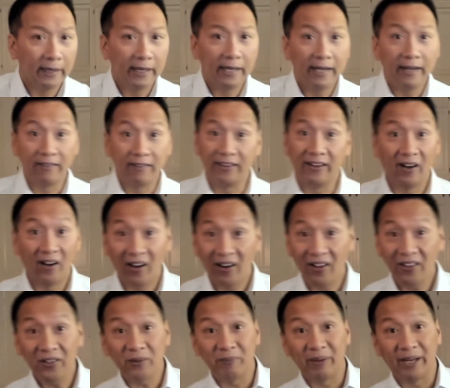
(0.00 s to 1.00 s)
The
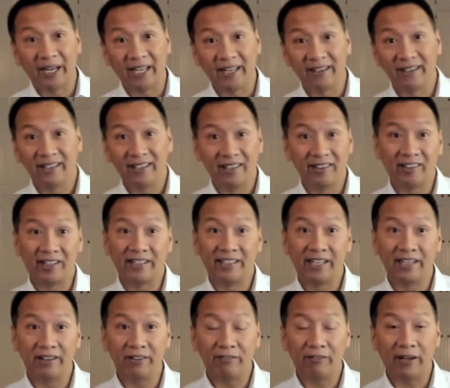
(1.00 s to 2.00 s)
other man is
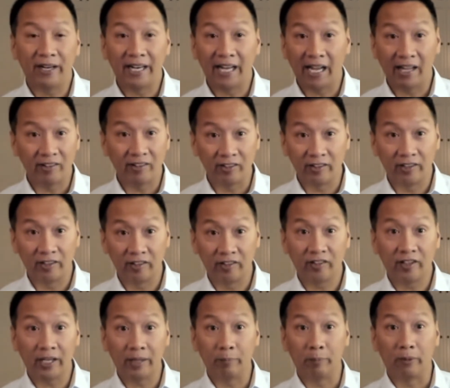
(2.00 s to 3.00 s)
identified as a
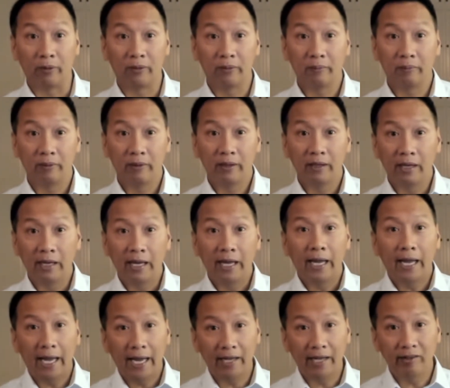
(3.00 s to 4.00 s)
disciple
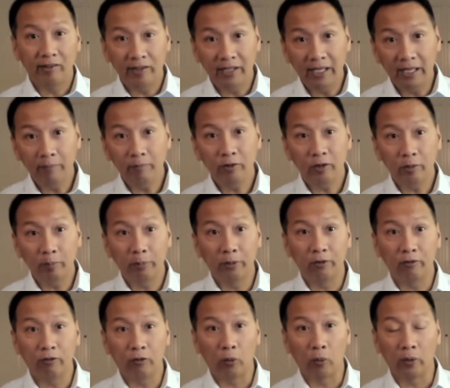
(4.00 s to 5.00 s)
and seems to put
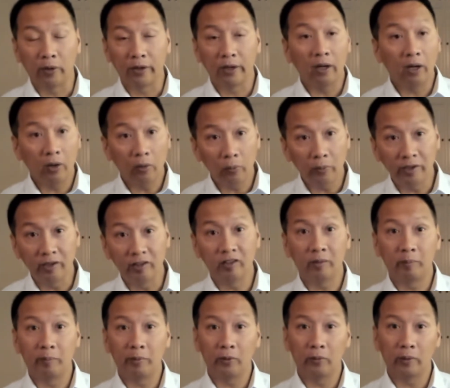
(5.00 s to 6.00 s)
forward a
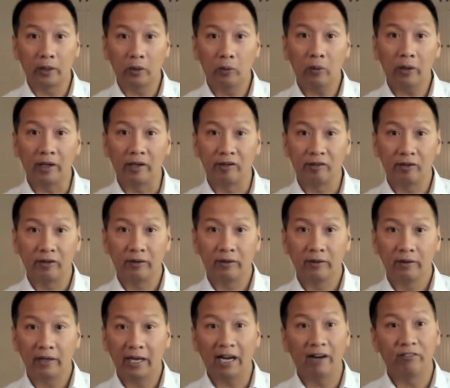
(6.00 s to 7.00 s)
reasonable request.
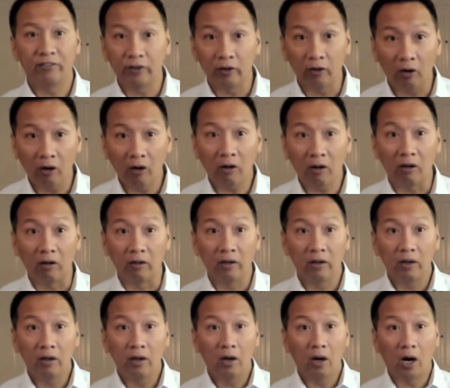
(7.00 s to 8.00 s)
After all,
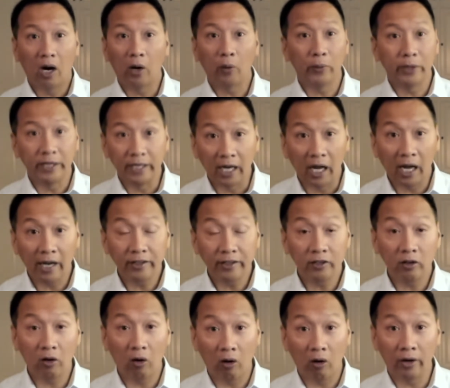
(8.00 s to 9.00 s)
are we not to
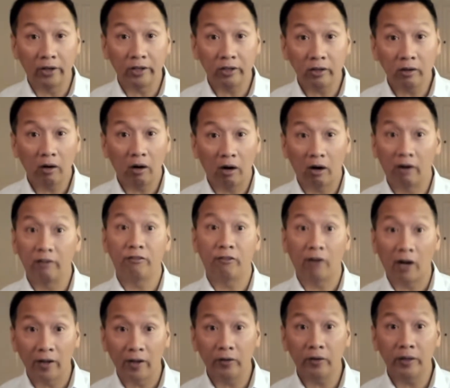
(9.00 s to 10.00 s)
honor our
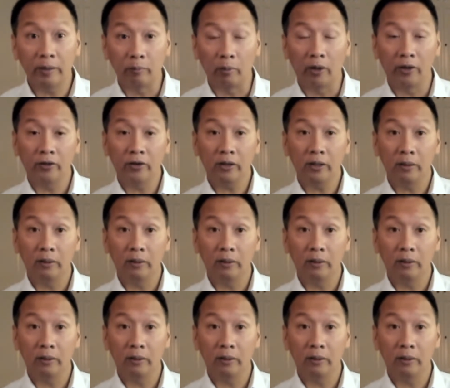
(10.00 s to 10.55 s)
father and mother?